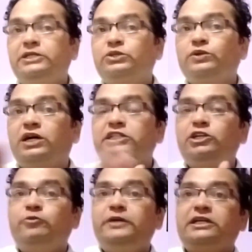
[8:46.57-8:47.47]
which are
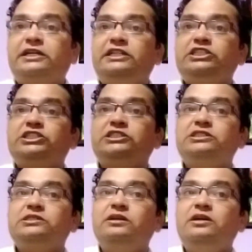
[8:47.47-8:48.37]
the proteins or
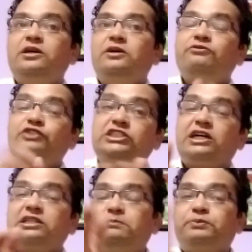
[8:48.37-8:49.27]
enzymes
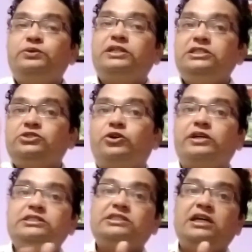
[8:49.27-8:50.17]
changed or
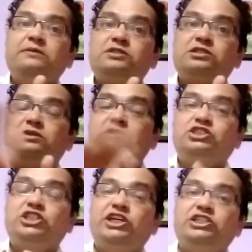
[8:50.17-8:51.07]
replaced under
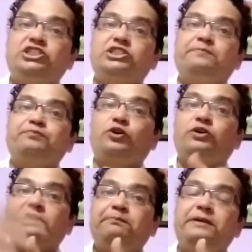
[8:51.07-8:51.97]
anaerobic
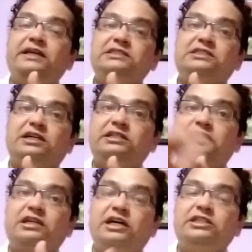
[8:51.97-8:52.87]
conditions,
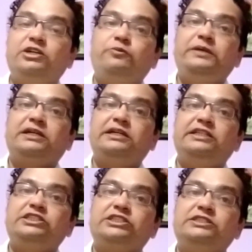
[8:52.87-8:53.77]
then
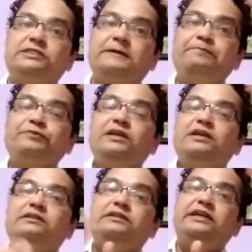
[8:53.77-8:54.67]
you can
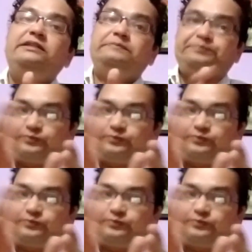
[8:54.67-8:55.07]
easily